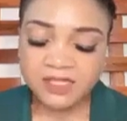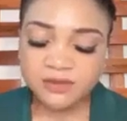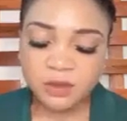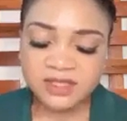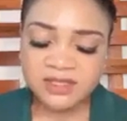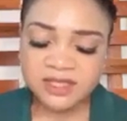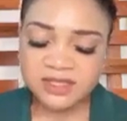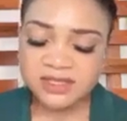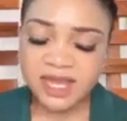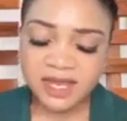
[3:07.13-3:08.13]
Verse 14
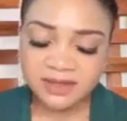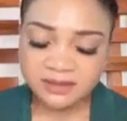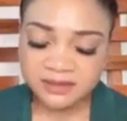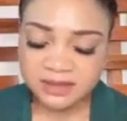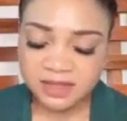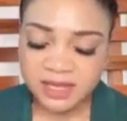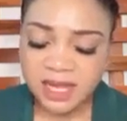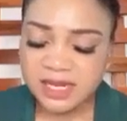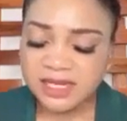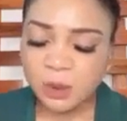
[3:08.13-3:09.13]
says, then
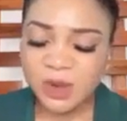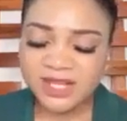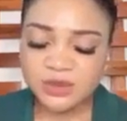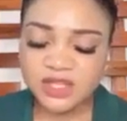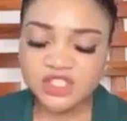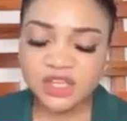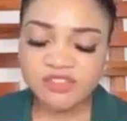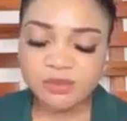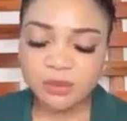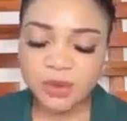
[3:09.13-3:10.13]
they went to the
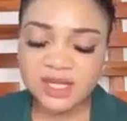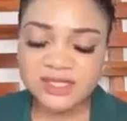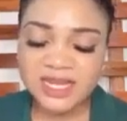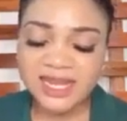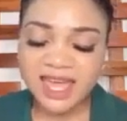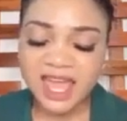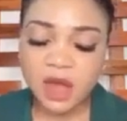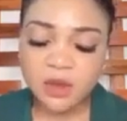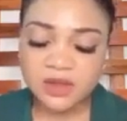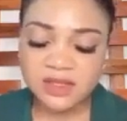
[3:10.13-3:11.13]
chief priests and
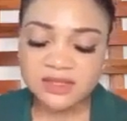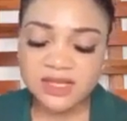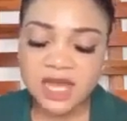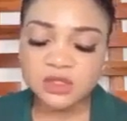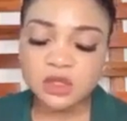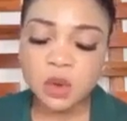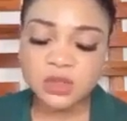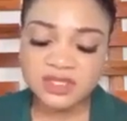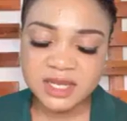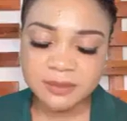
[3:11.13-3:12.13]
elders and
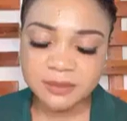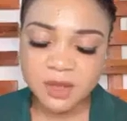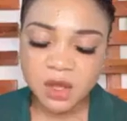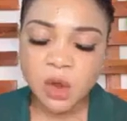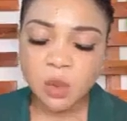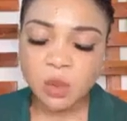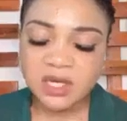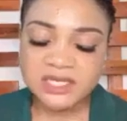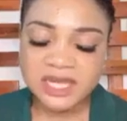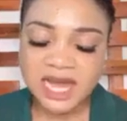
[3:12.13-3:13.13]
told them
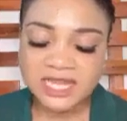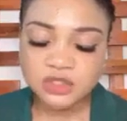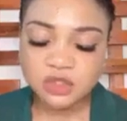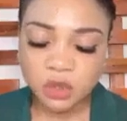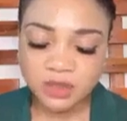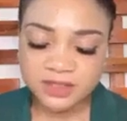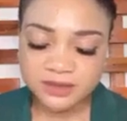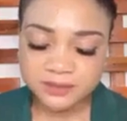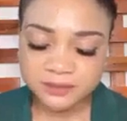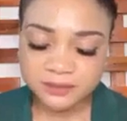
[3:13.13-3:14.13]
what they had
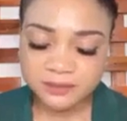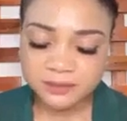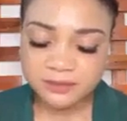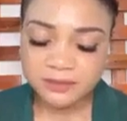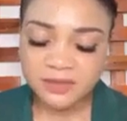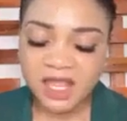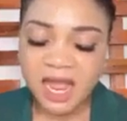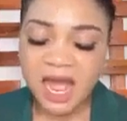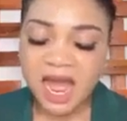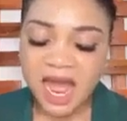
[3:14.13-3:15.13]
done.
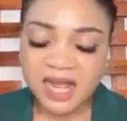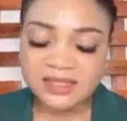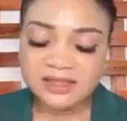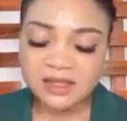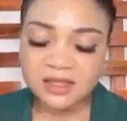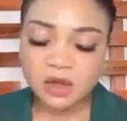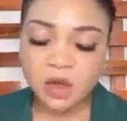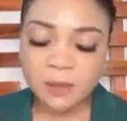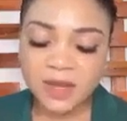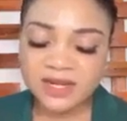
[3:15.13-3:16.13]
Asked the
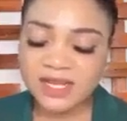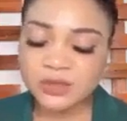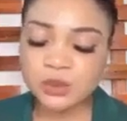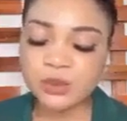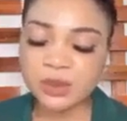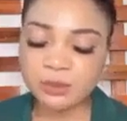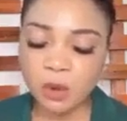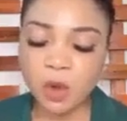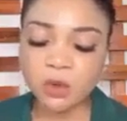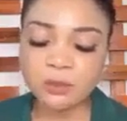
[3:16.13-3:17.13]
commander to bring
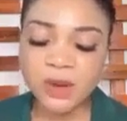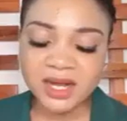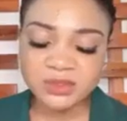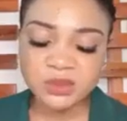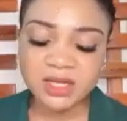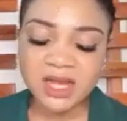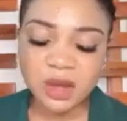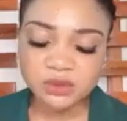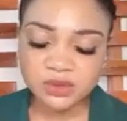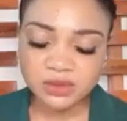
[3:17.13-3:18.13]
Paul back to the
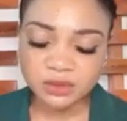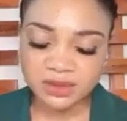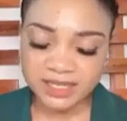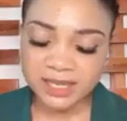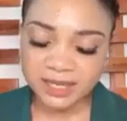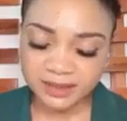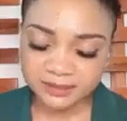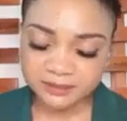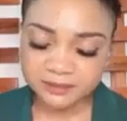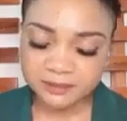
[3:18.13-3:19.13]
council again.